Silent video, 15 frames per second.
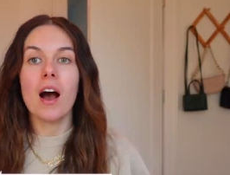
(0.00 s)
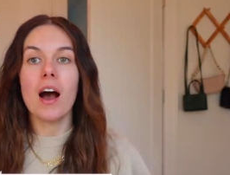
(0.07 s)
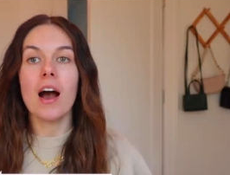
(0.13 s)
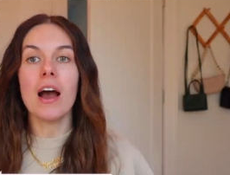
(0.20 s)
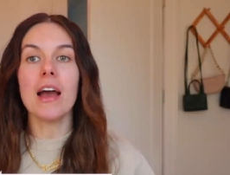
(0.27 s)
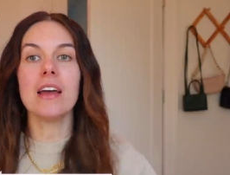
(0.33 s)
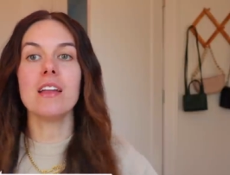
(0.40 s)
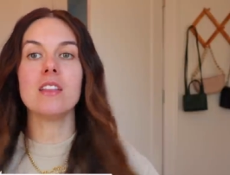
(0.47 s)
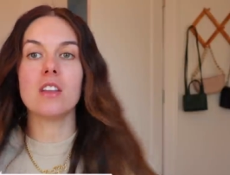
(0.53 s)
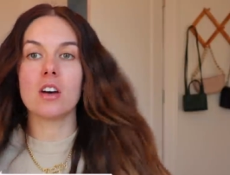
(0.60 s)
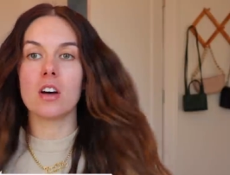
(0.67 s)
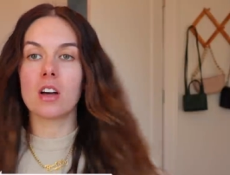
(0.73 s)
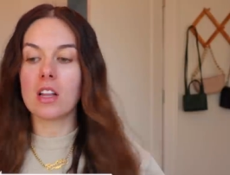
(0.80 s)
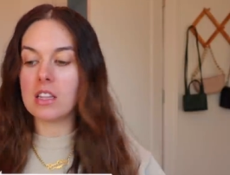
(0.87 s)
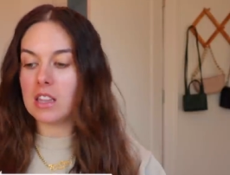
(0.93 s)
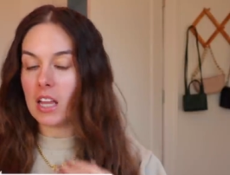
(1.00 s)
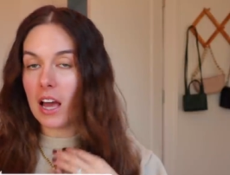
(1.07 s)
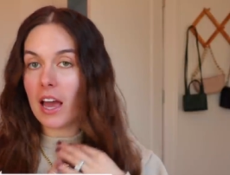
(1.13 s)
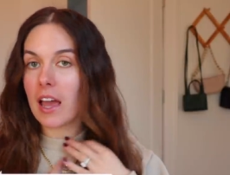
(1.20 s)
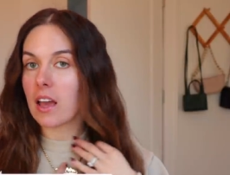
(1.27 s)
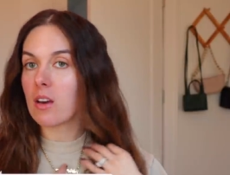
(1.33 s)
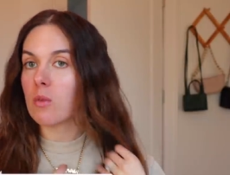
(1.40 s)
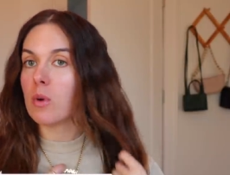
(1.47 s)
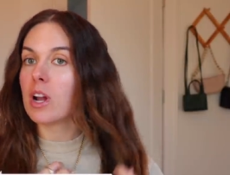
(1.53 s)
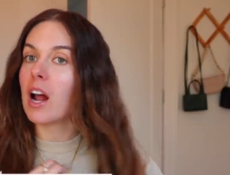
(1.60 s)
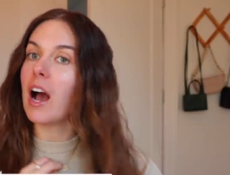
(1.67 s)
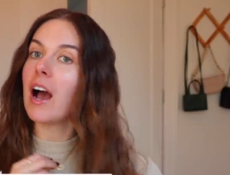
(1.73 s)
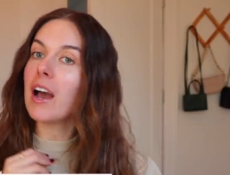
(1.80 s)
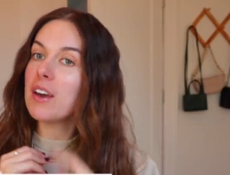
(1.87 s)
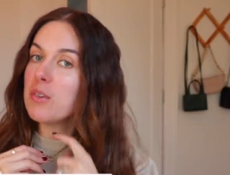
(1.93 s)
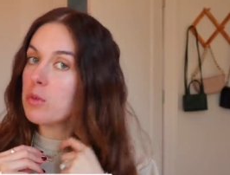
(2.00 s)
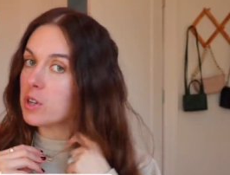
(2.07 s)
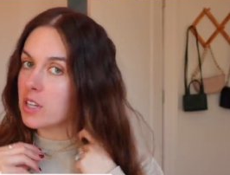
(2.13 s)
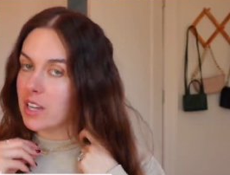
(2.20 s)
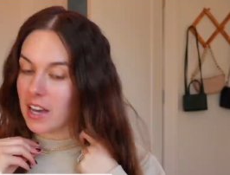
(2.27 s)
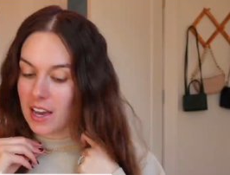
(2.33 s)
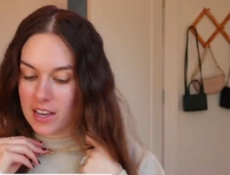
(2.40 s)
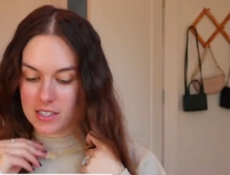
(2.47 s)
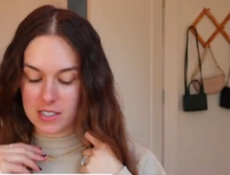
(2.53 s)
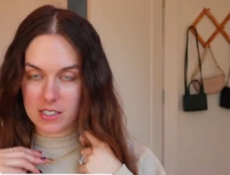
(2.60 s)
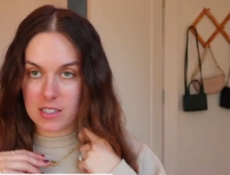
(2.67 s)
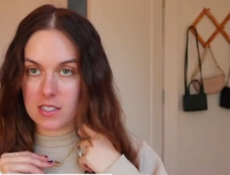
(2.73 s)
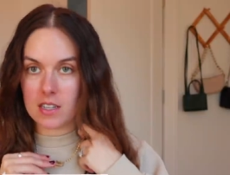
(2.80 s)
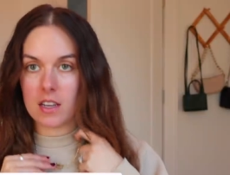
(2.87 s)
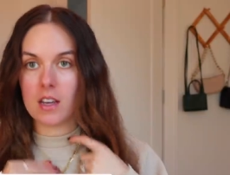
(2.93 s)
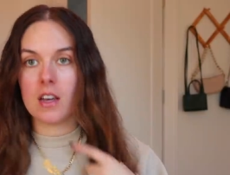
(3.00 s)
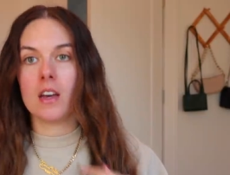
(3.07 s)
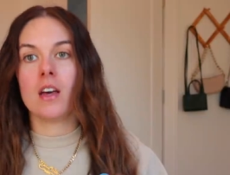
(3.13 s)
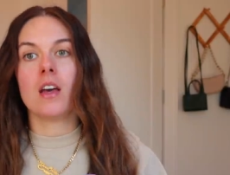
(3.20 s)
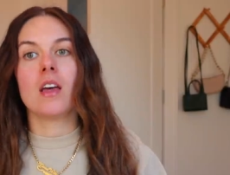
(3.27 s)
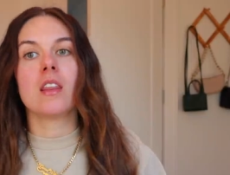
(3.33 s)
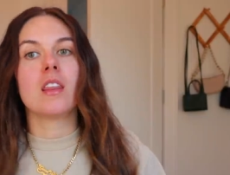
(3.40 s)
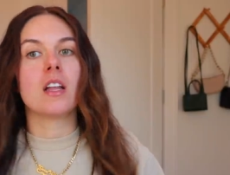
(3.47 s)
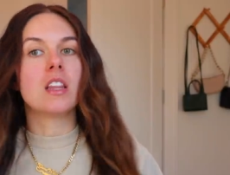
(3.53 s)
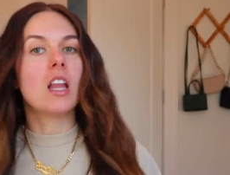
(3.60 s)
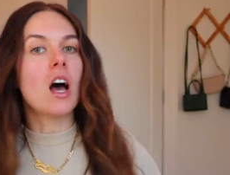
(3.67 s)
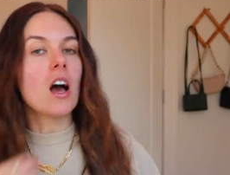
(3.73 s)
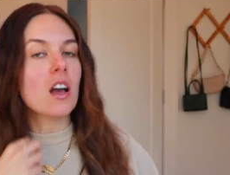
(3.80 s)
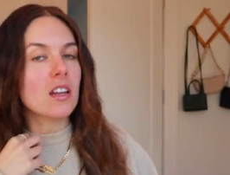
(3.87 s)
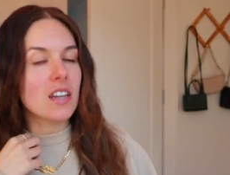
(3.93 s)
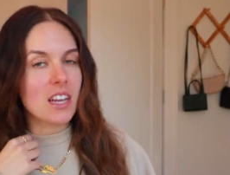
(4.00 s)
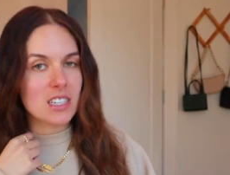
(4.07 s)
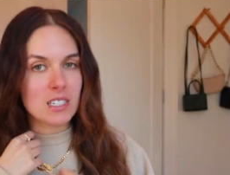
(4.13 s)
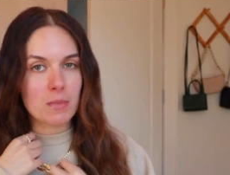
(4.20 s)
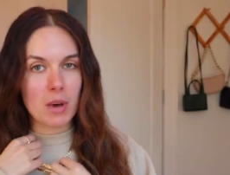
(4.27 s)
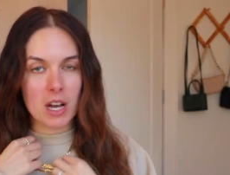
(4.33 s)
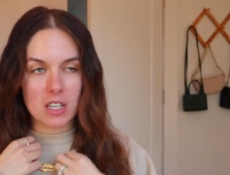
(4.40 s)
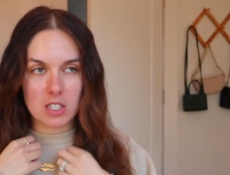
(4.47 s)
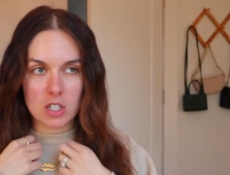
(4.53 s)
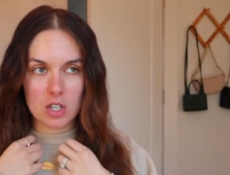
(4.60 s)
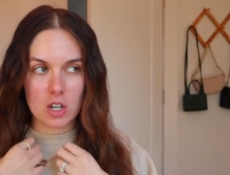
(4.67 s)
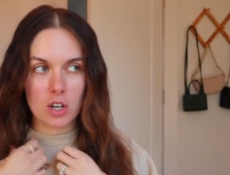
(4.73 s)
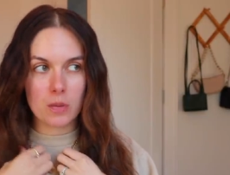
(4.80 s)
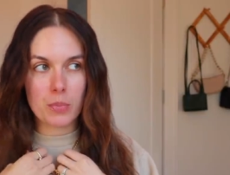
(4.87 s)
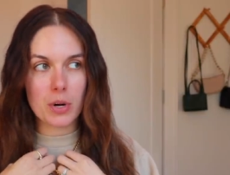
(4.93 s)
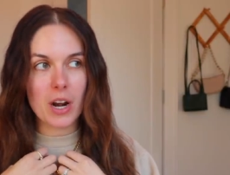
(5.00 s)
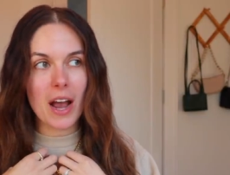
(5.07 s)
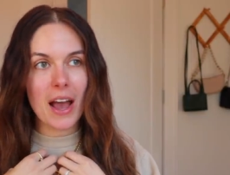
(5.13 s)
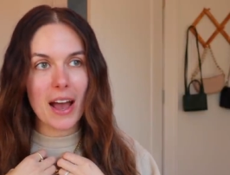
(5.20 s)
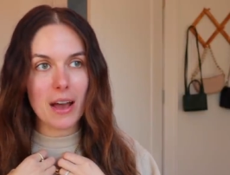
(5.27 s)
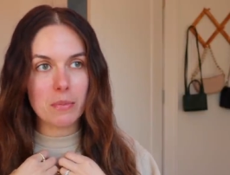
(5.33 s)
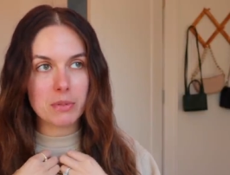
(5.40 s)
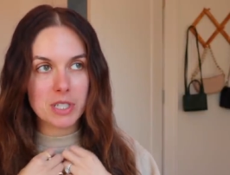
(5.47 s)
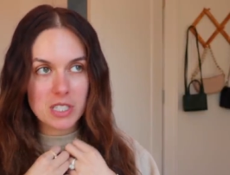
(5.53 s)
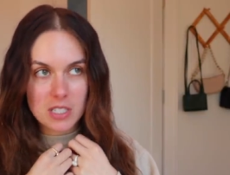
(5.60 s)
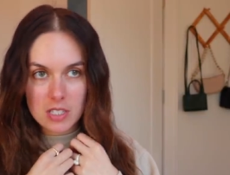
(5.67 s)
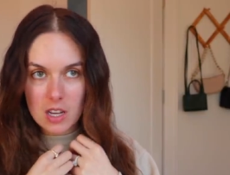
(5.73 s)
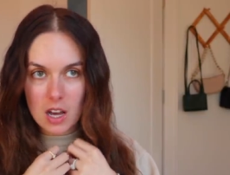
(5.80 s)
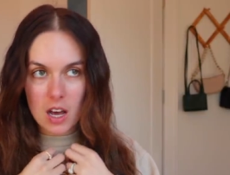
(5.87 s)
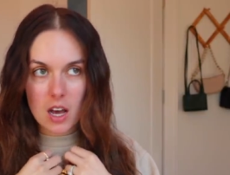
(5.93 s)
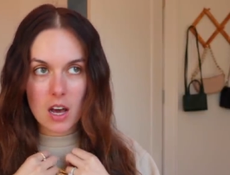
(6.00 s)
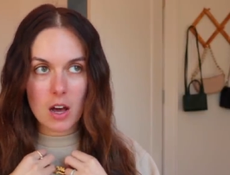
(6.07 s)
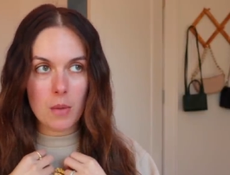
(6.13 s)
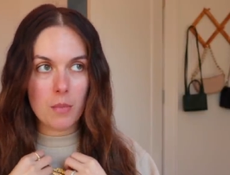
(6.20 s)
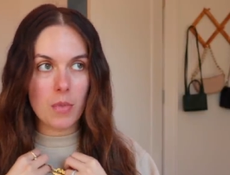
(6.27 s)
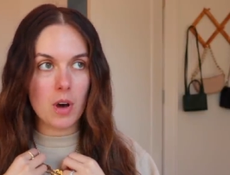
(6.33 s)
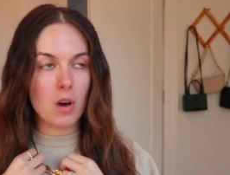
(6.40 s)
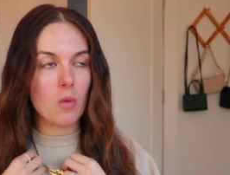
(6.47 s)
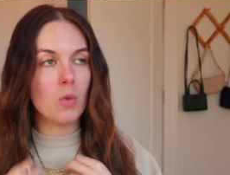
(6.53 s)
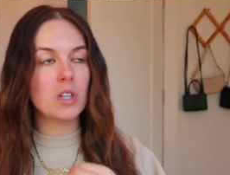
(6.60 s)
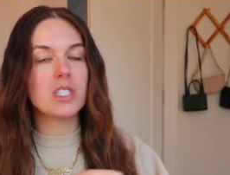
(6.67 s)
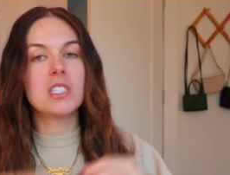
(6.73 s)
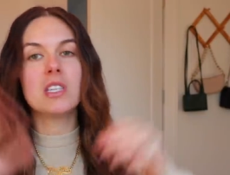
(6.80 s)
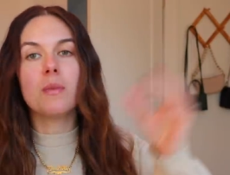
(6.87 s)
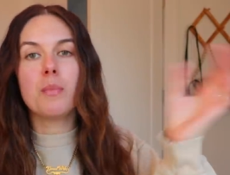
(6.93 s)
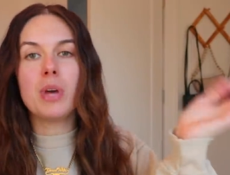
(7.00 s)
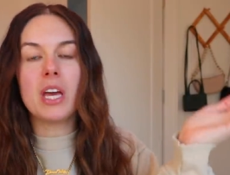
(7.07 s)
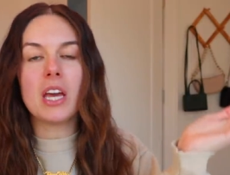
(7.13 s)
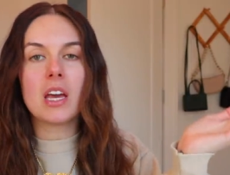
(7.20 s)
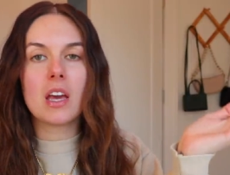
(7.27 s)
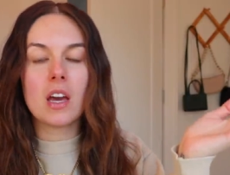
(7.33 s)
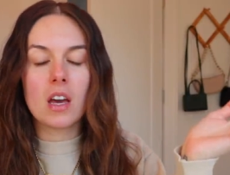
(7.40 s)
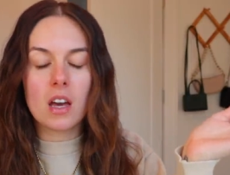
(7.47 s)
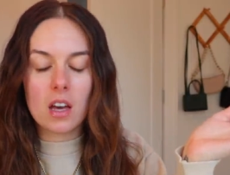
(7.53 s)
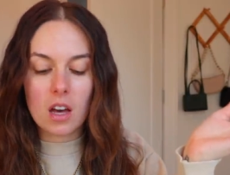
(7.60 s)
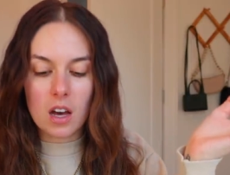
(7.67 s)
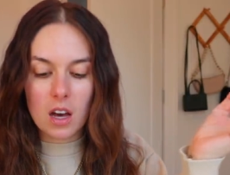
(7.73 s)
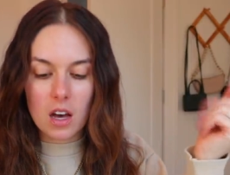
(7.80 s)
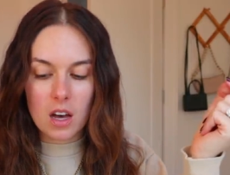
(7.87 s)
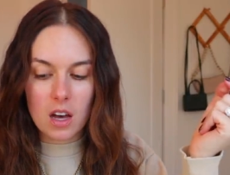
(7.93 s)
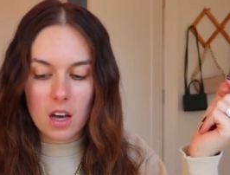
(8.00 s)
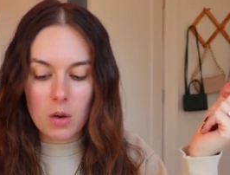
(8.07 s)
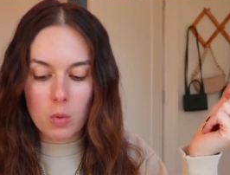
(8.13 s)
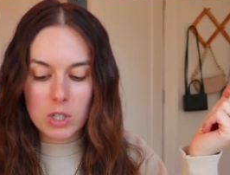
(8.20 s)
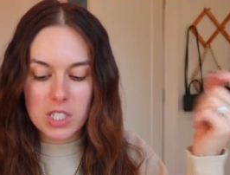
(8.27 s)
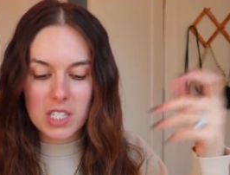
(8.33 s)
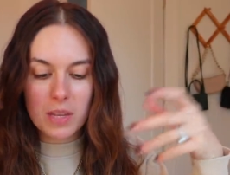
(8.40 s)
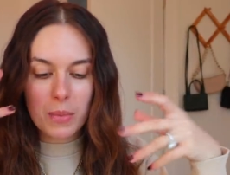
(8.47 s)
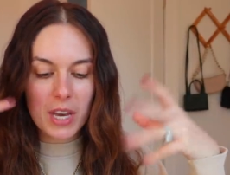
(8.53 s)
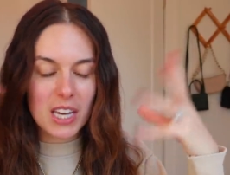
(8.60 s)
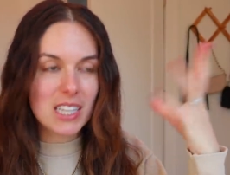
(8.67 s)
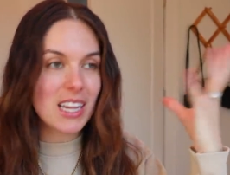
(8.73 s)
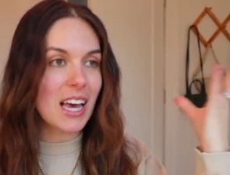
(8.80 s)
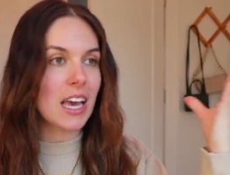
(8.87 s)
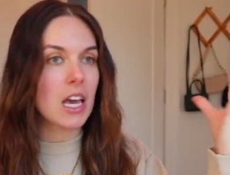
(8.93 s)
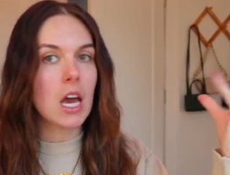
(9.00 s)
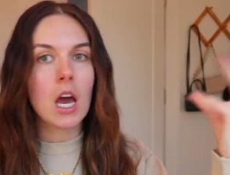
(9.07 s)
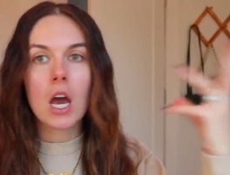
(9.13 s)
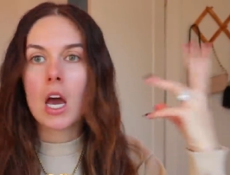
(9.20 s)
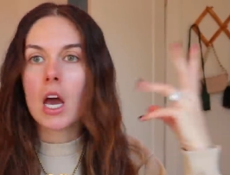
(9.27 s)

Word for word: I look like what I would guess the Loch Ness Monster, perhaps, um, what's the big, uh, what's the big like,